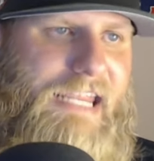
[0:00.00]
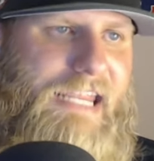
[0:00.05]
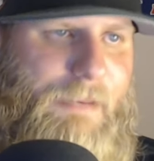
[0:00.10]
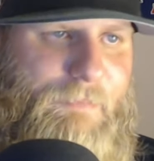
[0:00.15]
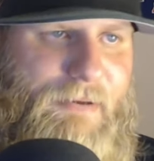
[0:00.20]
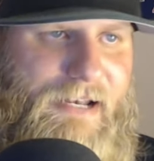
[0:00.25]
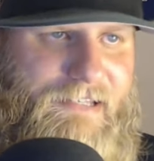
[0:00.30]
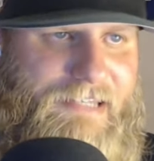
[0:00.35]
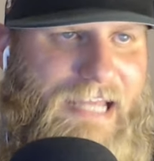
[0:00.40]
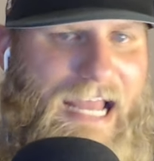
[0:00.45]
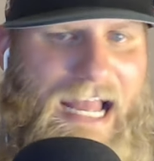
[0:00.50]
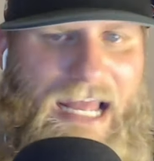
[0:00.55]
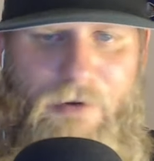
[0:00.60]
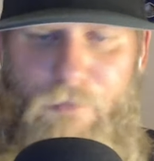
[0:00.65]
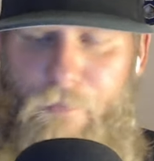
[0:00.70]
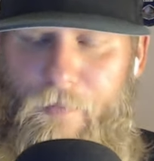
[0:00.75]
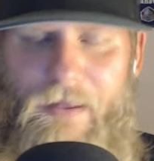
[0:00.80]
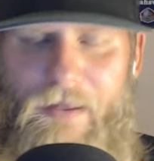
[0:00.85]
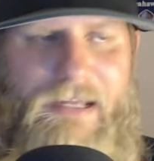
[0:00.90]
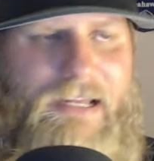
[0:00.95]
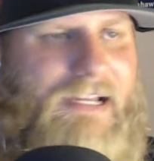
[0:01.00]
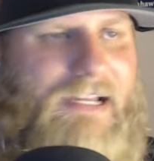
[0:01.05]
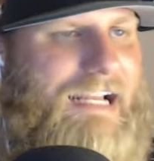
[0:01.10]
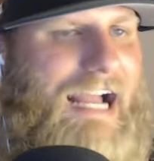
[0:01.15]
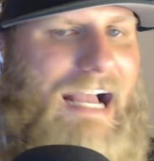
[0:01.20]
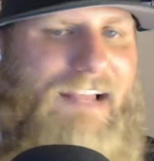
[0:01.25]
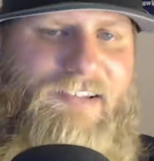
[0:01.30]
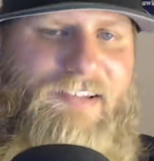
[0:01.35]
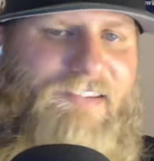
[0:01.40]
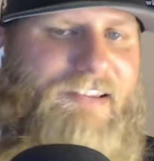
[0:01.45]
to keep it at 10.
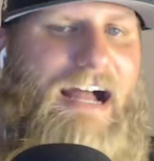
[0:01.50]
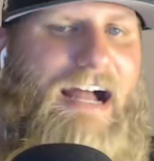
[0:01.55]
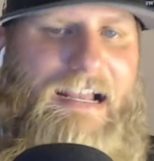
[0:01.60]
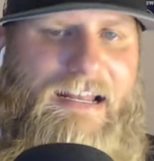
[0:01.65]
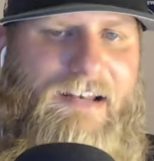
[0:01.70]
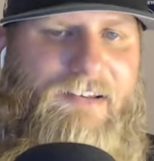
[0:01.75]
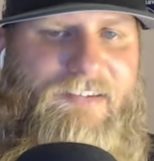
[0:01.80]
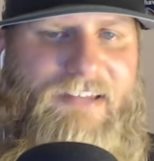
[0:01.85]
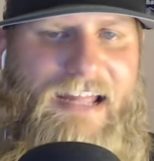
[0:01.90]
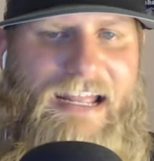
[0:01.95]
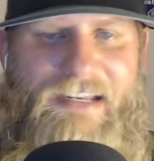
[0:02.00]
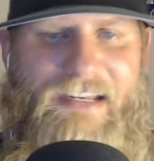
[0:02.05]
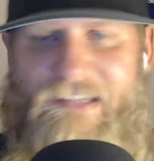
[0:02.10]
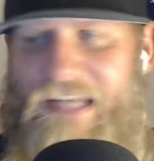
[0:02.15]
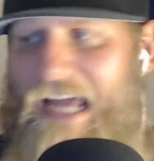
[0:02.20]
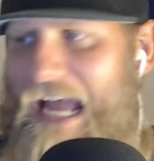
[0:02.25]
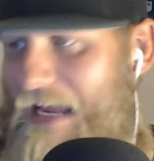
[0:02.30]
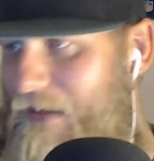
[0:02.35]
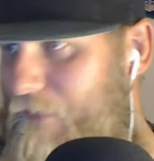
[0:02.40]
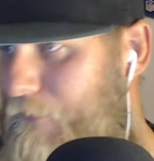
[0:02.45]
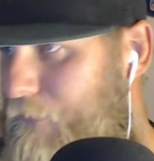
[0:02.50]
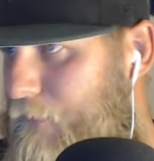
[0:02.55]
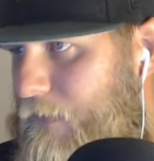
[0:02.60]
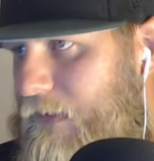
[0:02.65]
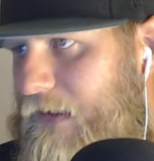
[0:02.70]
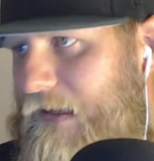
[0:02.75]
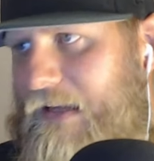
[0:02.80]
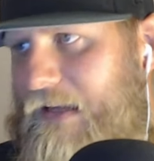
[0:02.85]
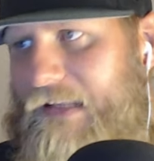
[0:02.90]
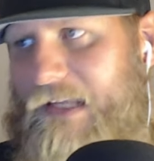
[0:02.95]
Guys, it's not going to stay at 10. I
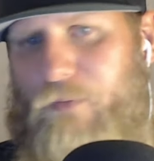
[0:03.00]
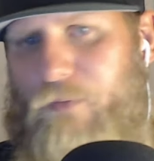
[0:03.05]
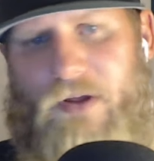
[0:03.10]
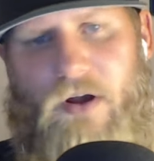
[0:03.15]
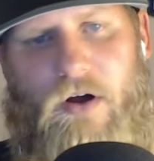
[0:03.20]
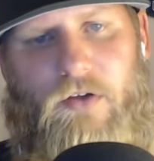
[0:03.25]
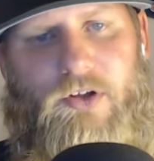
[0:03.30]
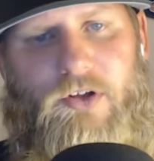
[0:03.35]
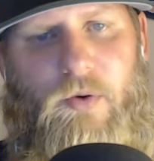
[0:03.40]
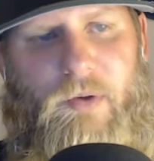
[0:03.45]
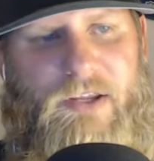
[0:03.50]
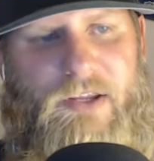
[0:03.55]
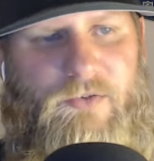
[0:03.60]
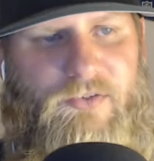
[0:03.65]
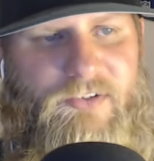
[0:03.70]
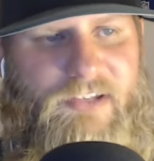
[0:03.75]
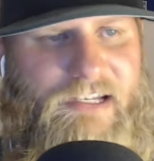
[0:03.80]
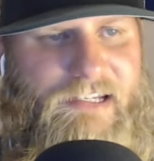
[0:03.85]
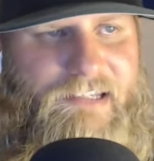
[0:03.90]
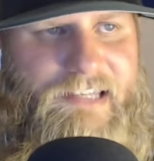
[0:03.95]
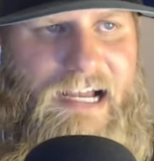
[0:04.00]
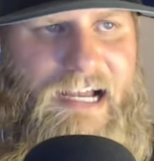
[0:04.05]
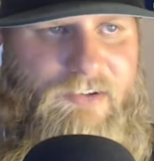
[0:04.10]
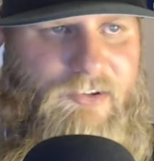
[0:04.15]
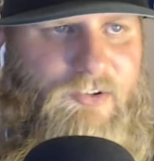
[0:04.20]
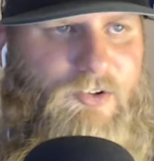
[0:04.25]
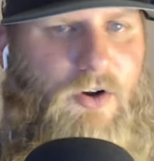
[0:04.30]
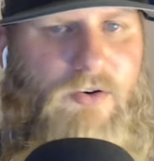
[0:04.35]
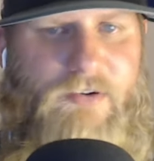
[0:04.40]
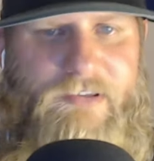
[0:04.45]
think we all know Houston and
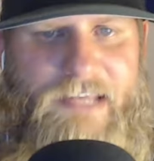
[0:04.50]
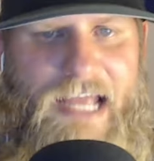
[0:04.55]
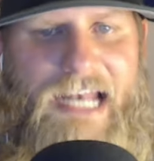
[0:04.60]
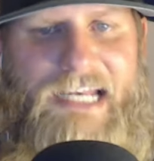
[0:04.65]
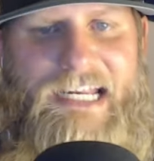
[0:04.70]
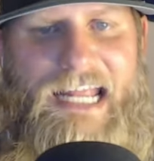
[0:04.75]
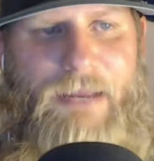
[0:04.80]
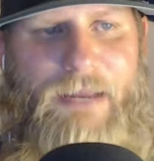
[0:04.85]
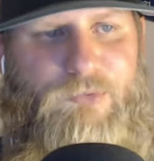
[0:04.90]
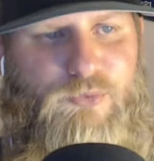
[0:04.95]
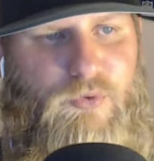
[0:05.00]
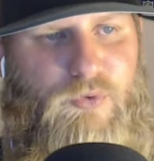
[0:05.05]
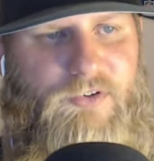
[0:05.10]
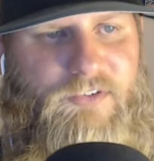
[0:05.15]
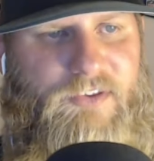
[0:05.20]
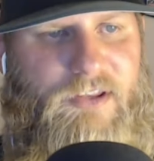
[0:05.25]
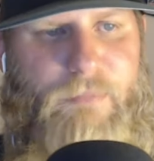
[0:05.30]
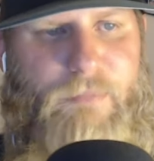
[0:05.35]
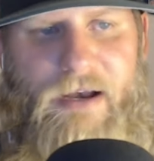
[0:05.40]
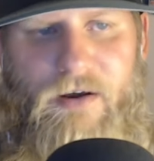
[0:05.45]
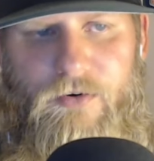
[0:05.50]
Texas aren't 10 games worse than the